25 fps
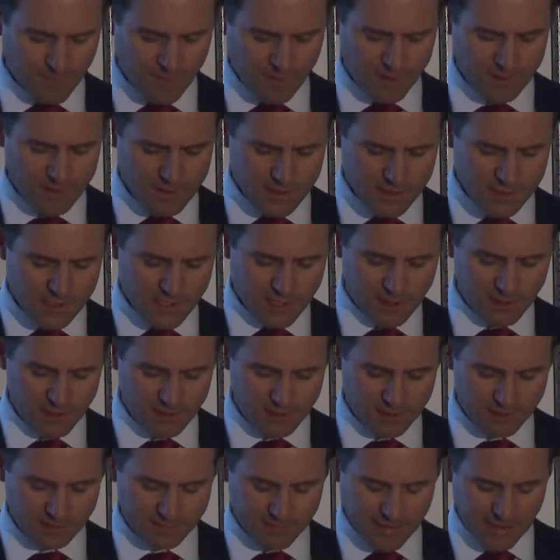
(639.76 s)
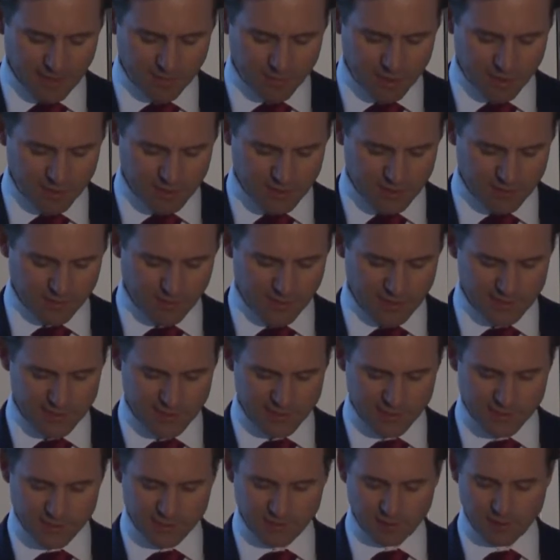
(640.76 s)
the seller, that person must
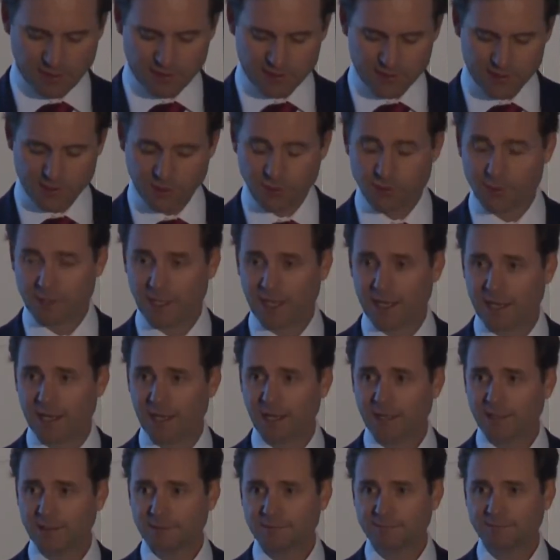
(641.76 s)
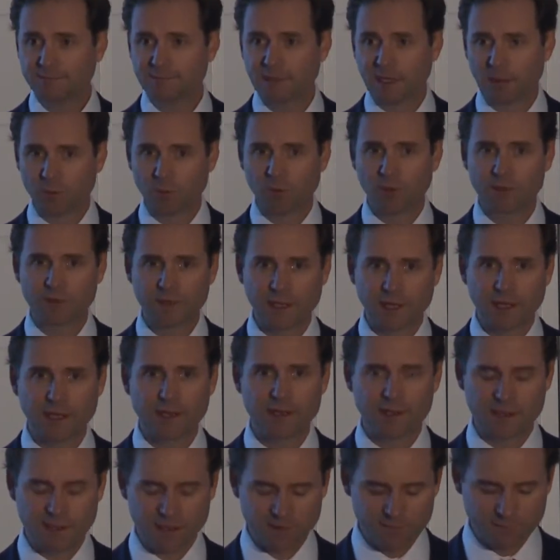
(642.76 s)
disclose who they are and what they
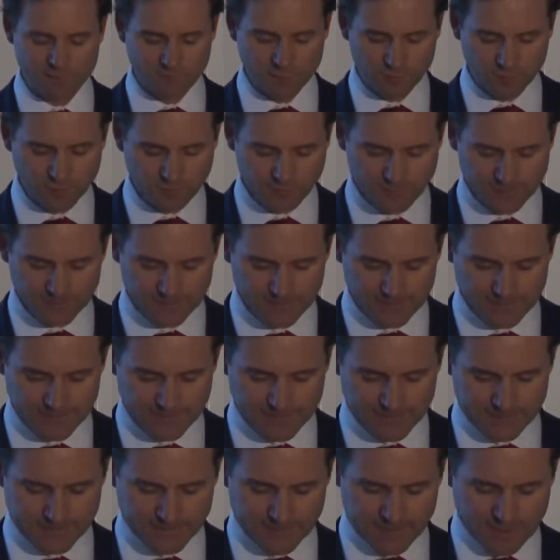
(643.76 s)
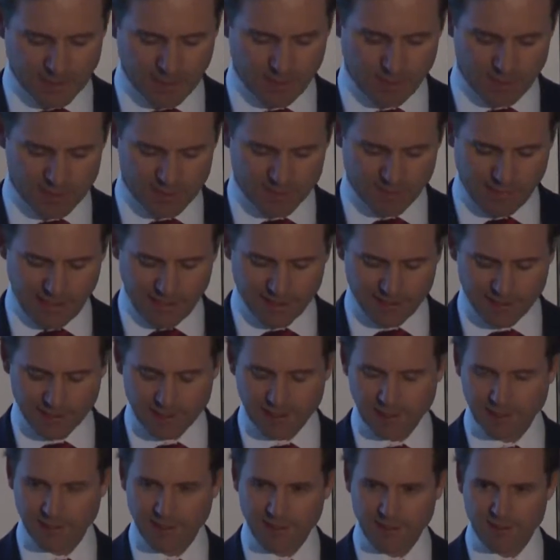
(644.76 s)
are there for. They must make it
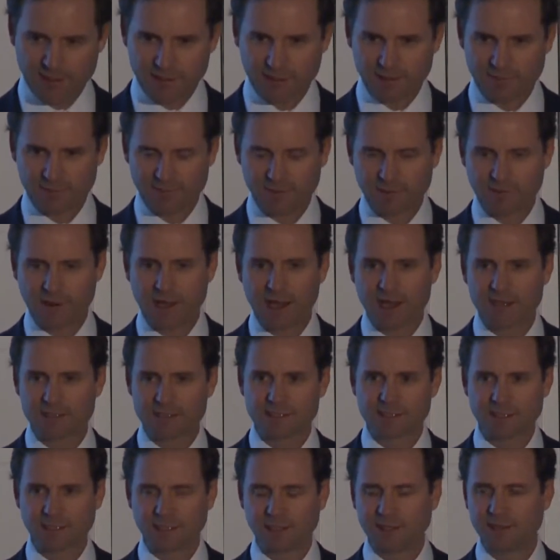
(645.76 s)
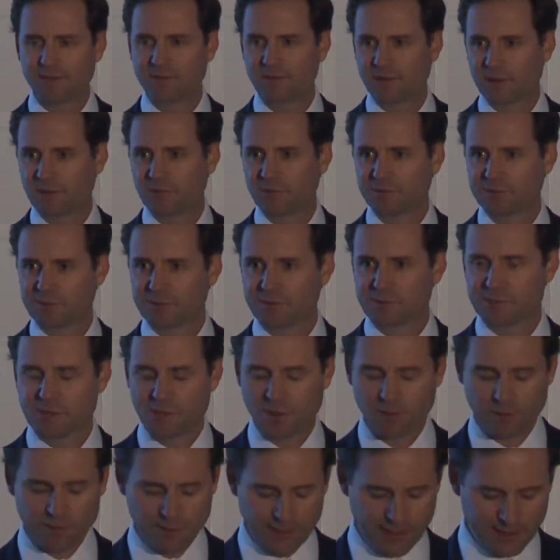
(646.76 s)
clear that if they're asked to leave, they will do
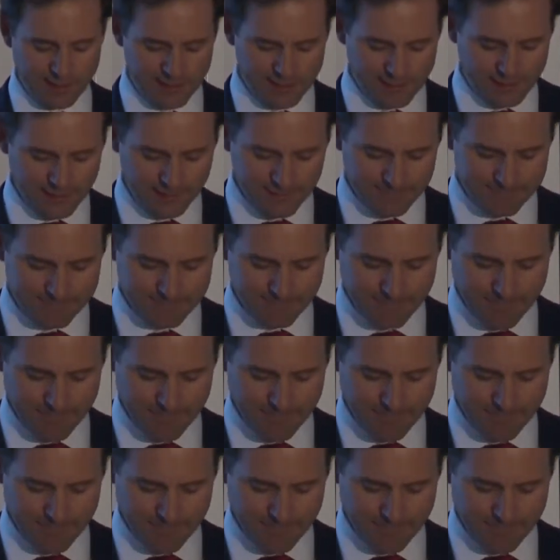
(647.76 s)
so immediately.